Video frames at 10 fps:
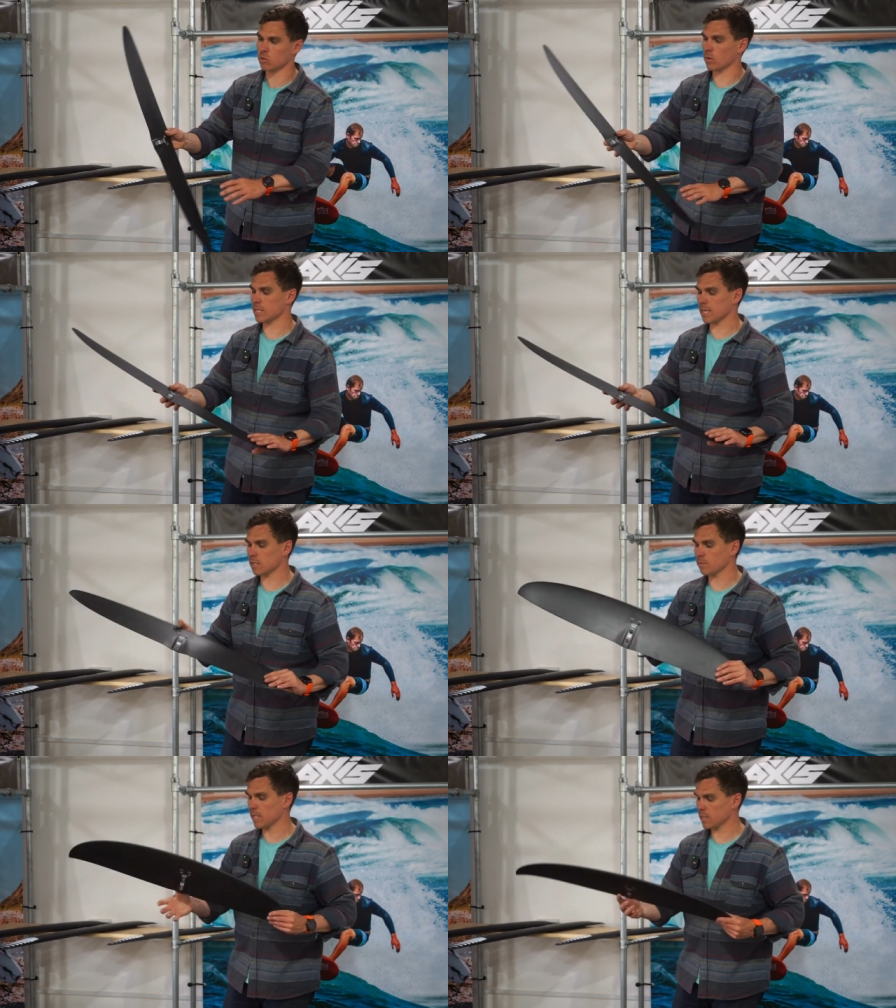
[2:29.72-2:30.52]
square
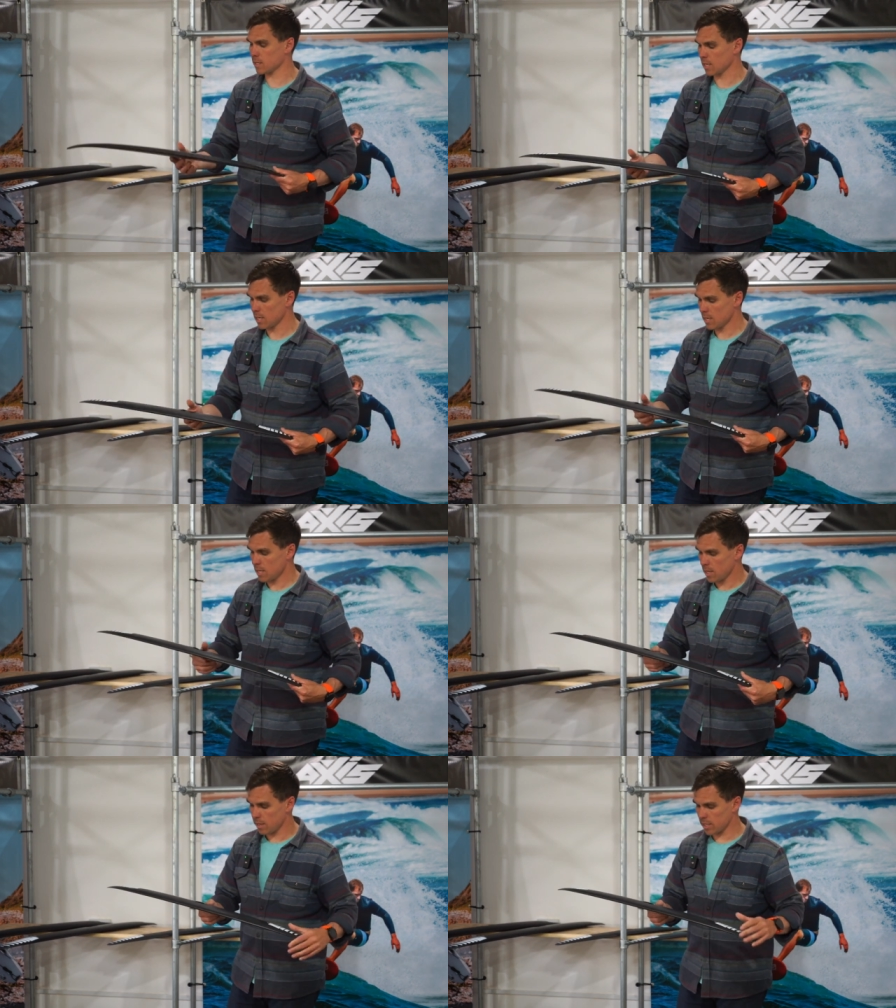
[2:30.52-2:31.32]
centimeters,
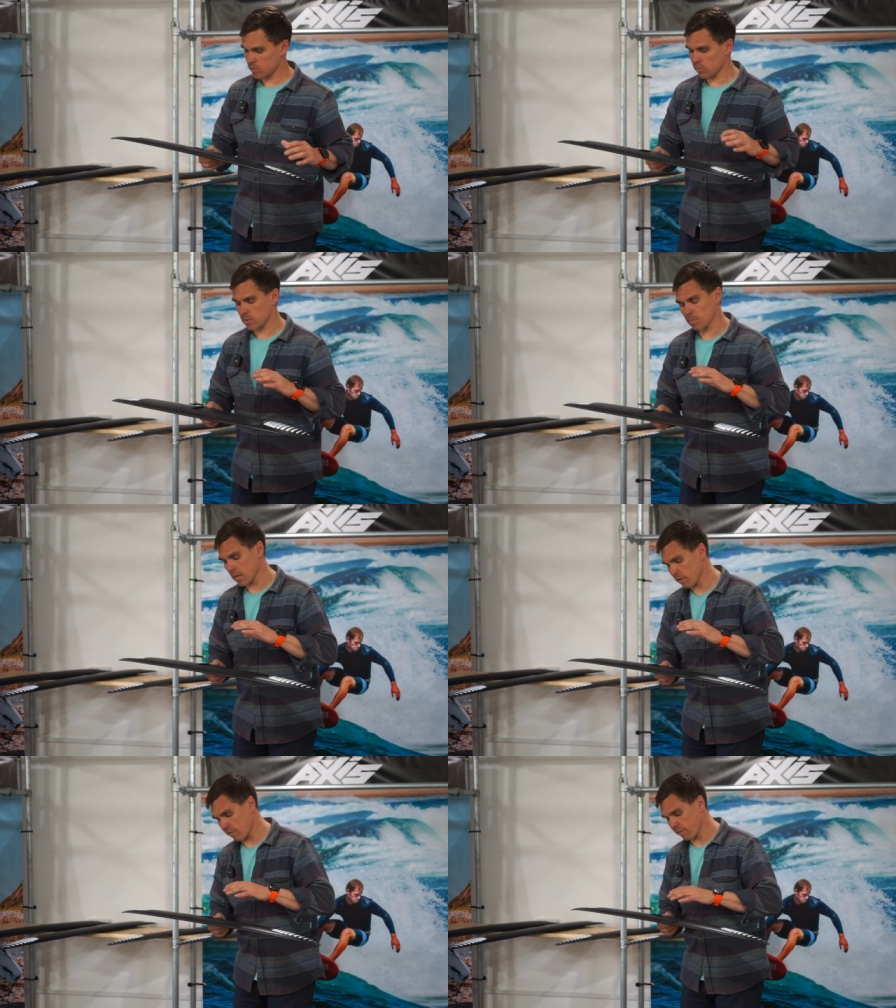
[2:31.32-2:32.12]
this was
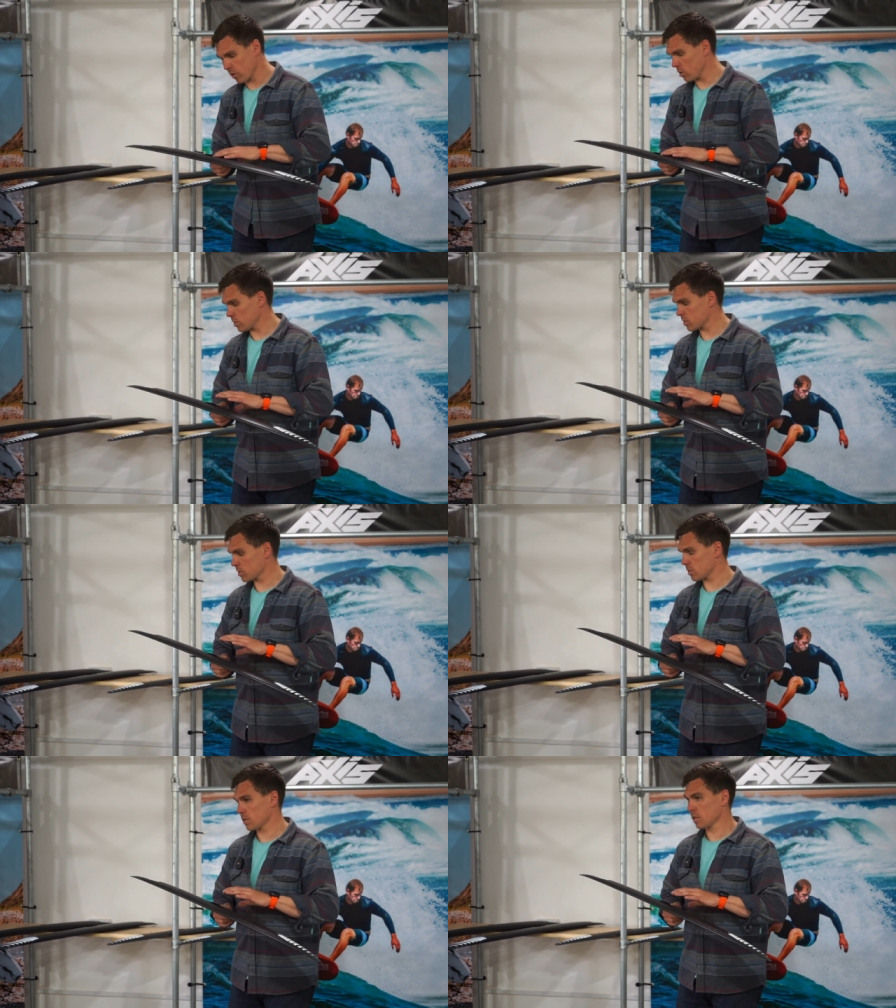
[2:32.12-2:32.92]
my
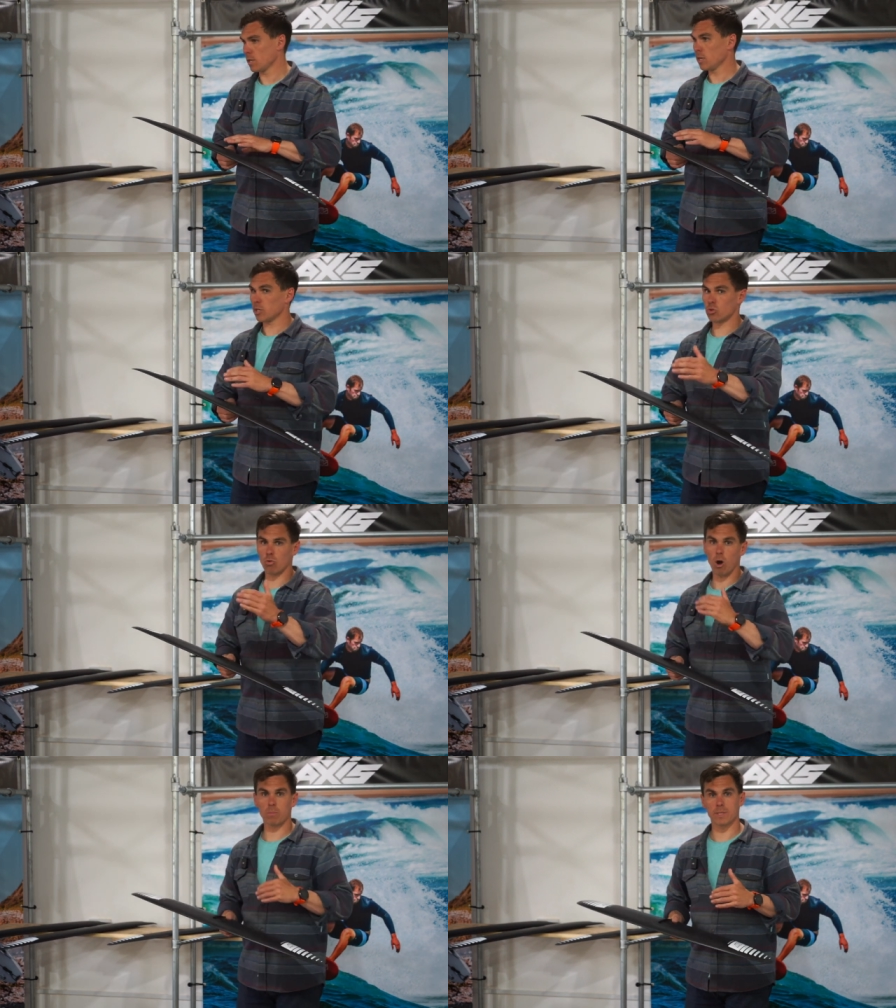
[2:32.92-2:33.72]
first
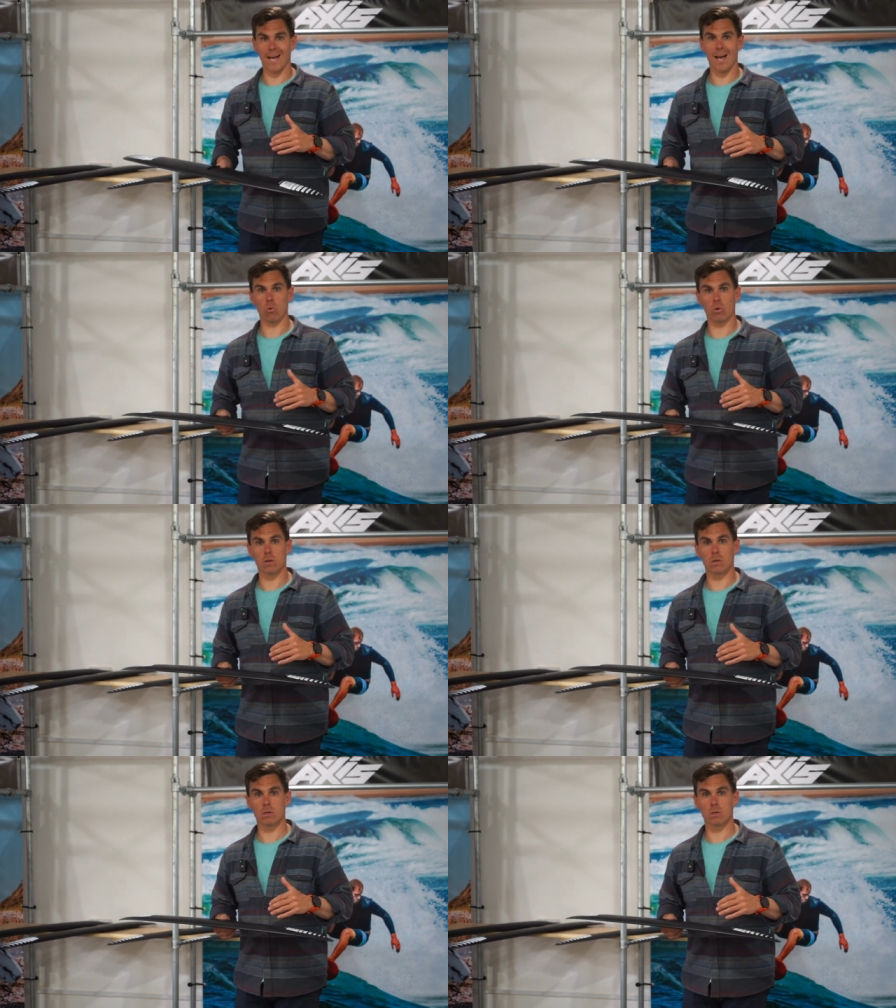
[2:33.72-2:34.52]
drop
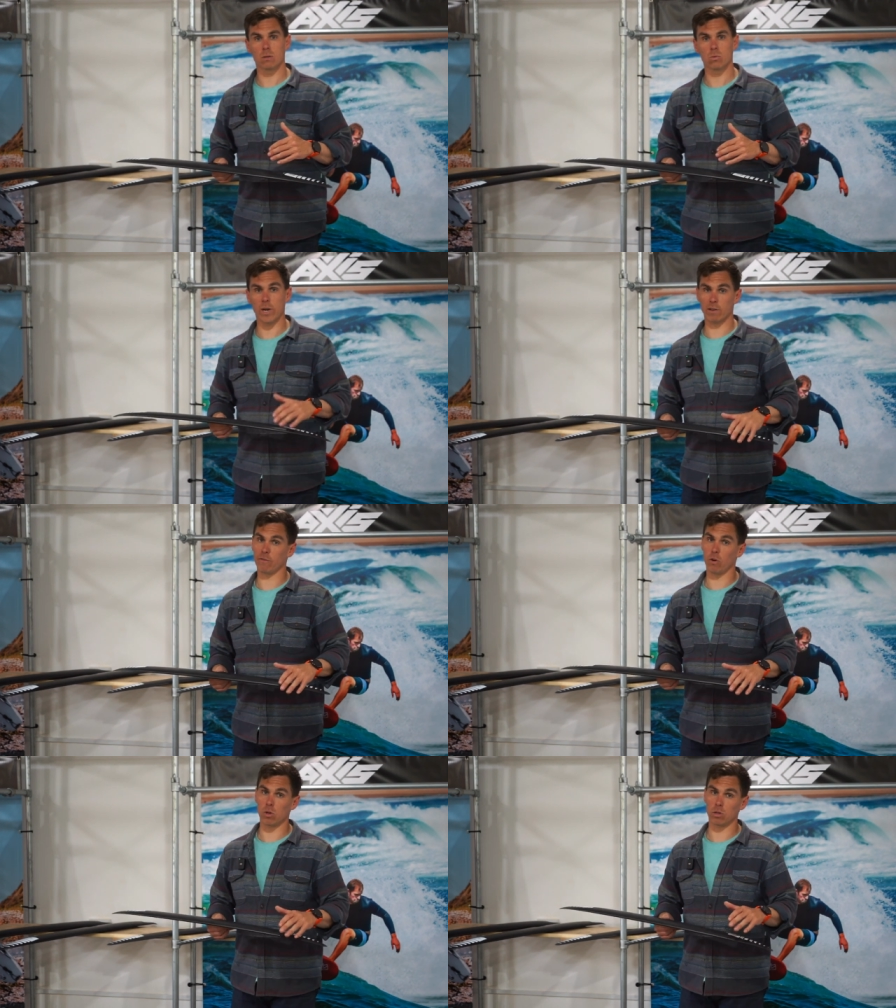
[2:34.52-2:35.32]
down wing
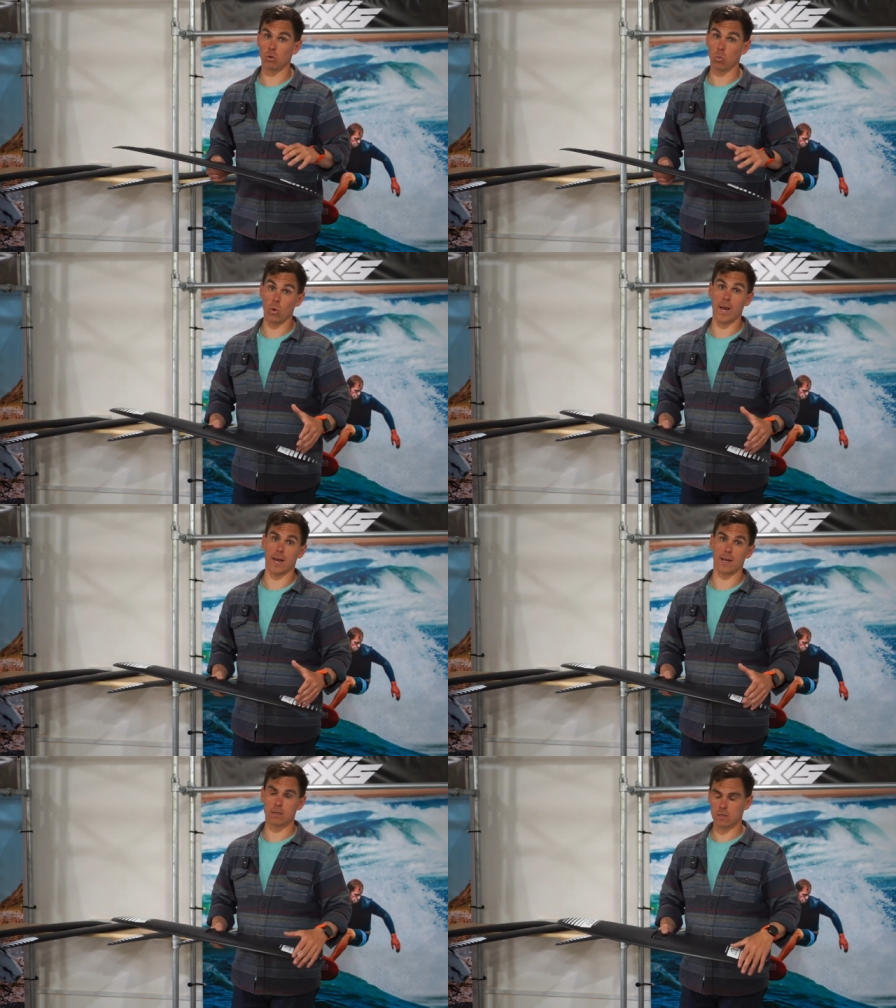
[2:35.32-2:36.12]
foil wing.